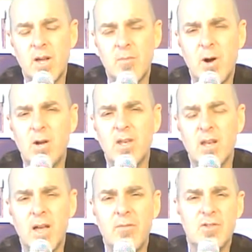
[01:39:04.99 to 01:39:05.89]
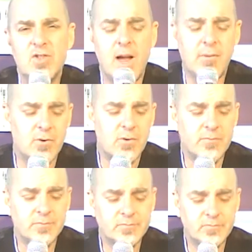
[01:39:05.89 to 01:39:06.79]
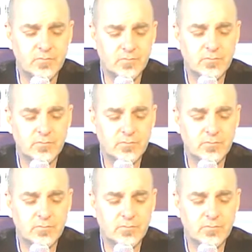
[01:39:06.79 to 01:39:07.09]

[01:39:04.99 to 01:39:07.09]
So in Mark, the 11th chapter,